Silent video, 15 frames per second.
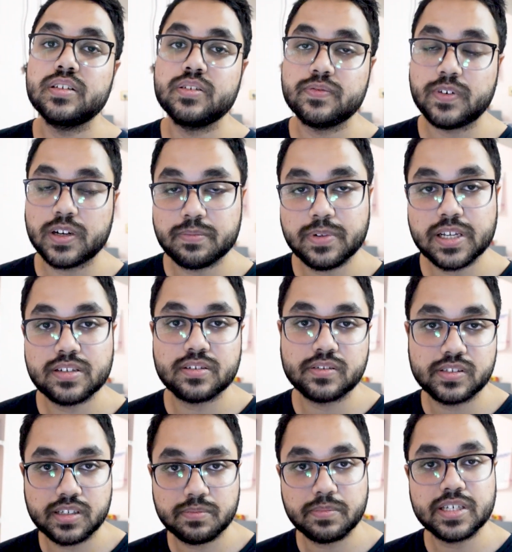fundamentals
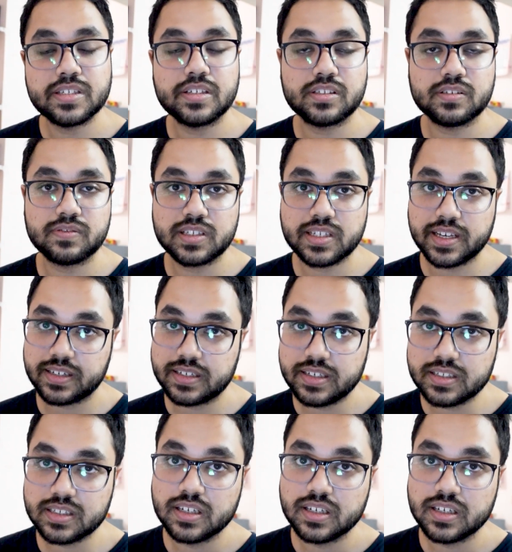and basics of the techniques